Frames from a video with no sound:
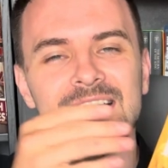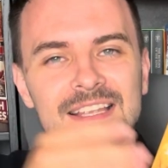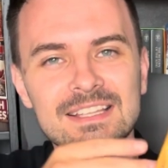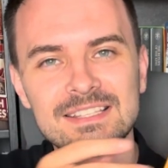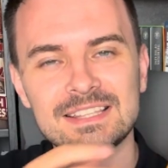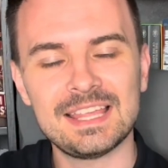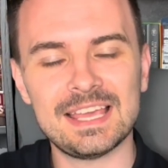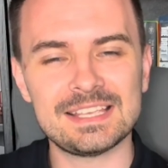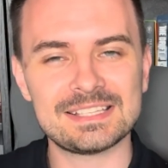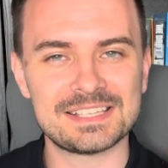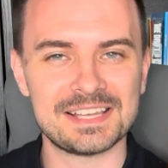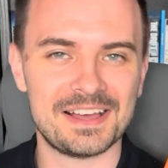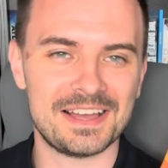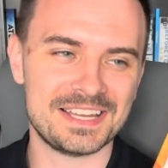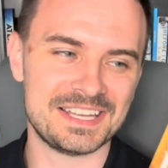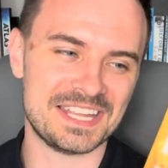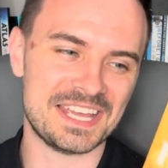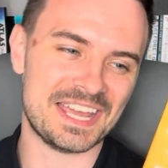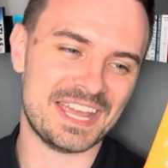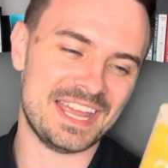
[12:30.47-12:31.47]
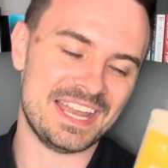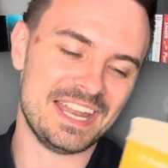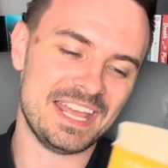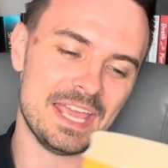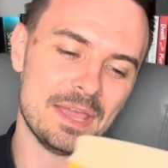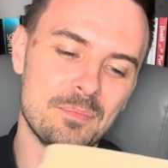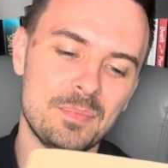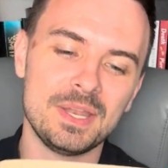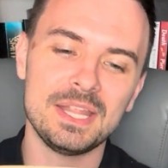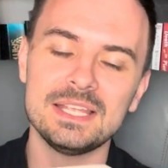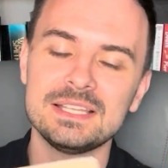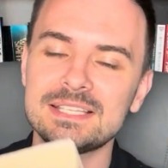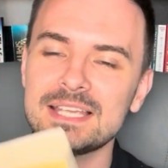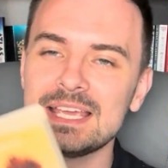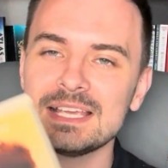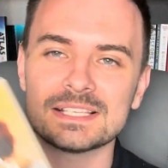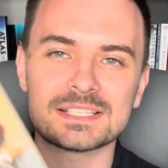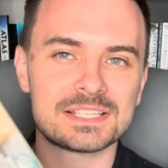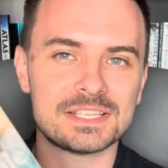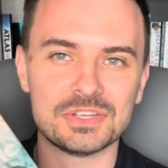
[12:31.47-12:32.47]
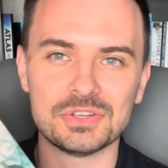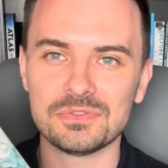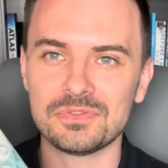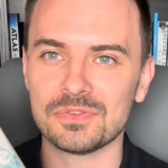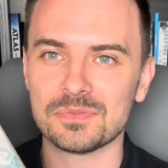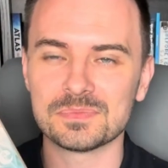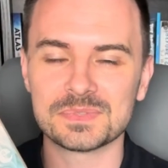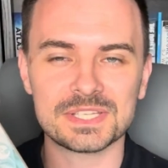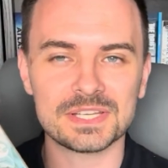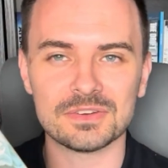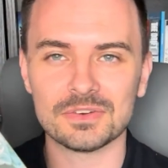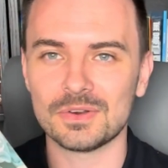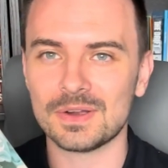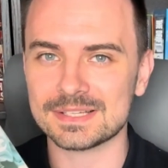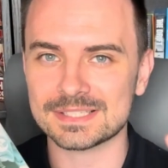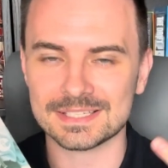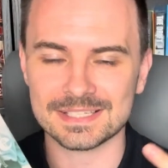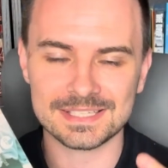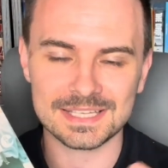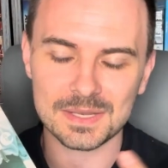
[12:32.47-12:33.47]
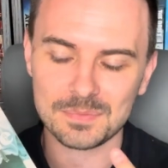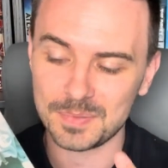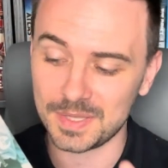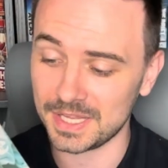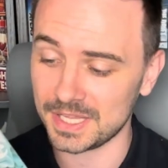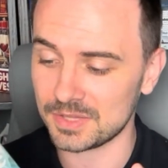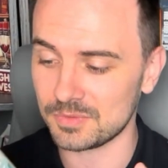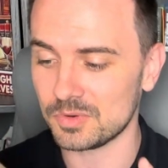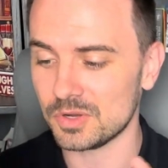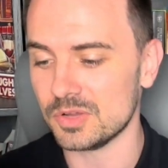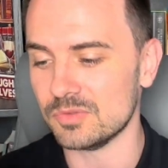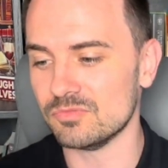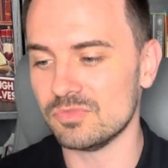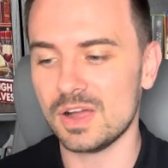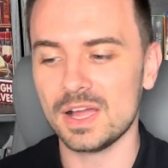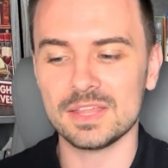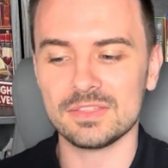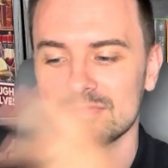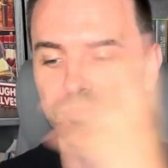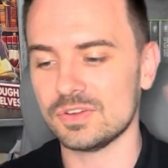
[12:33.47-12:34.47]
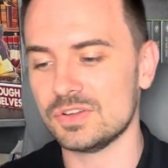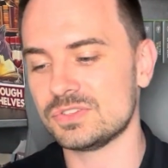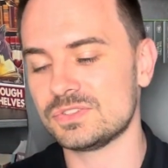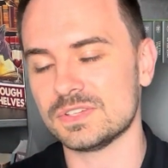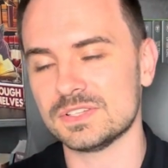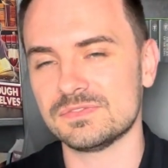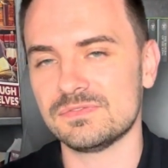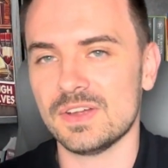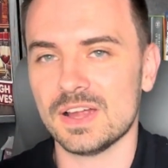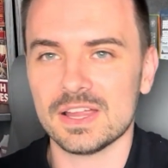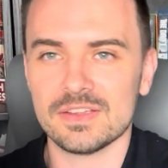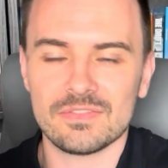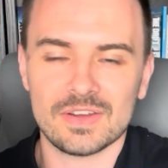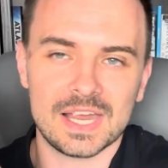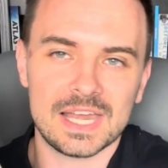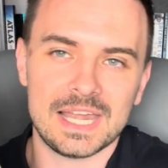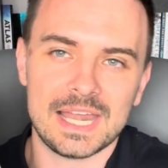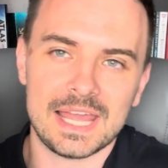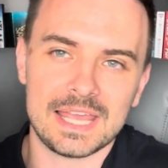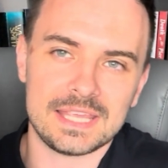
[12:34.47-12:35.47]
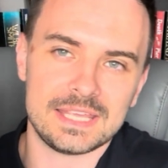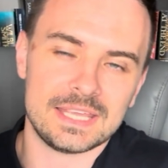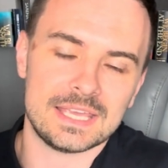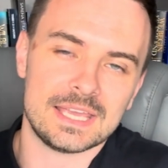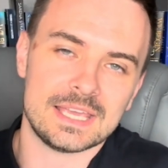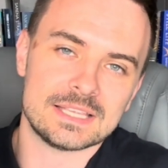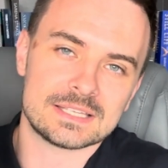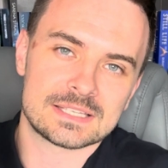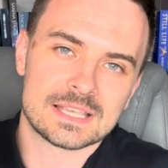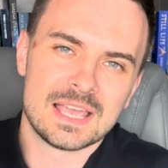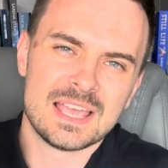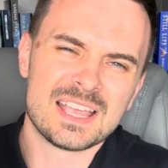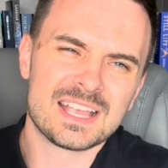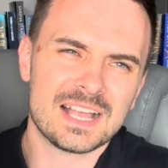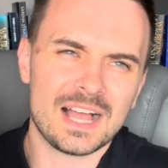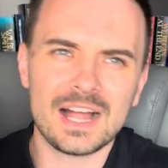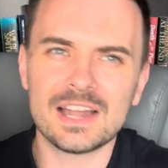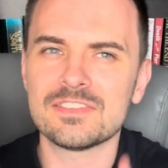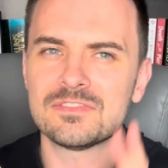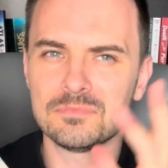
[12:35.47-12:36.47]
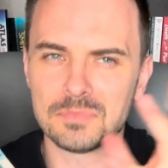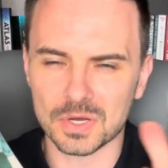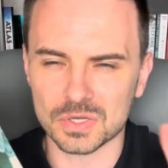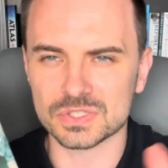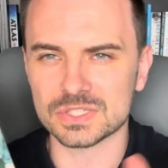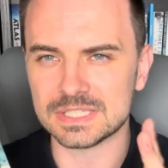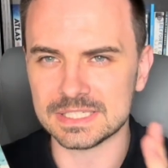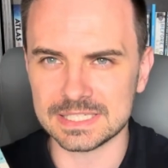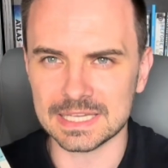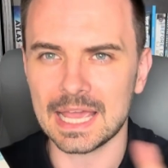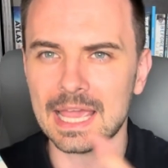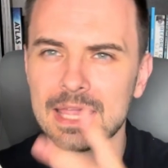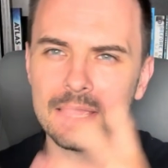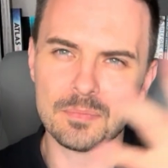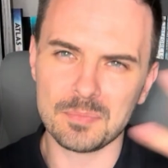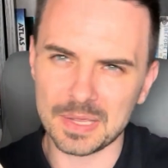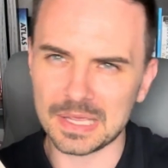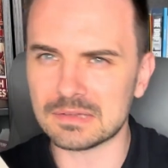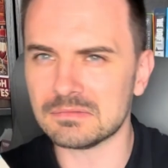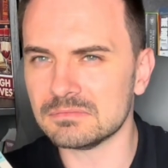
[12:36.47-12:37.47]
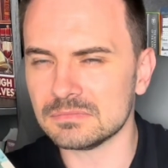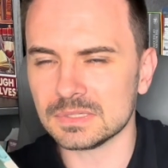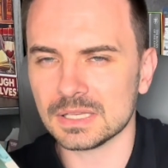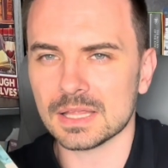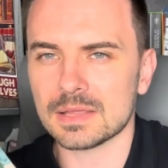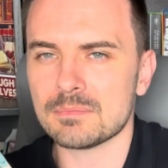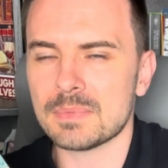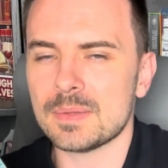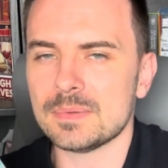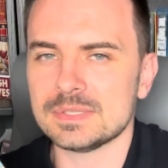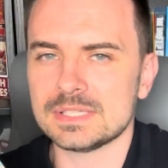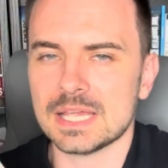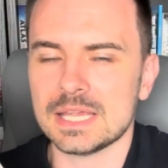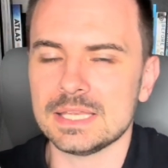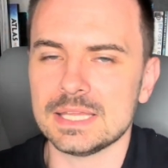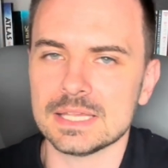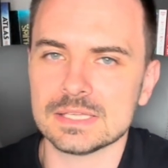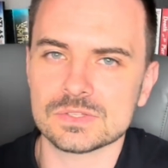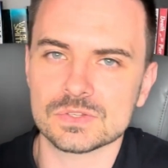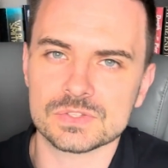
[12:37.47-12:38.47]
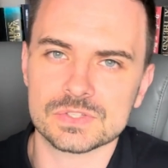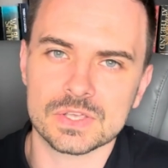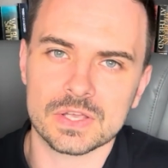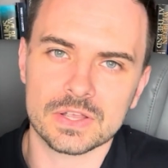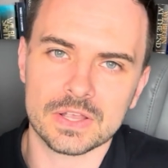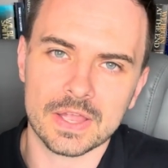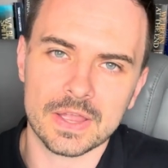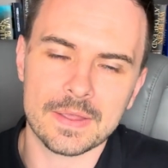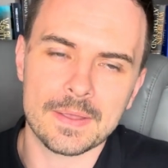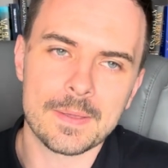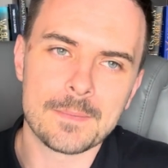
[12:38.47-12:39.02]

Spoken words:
there's an idea in here, but it takes you from Cyril, as I said, being in the womb, right through to his very, very late years, kind of modern day, a bit like maybe 10 years or so ago.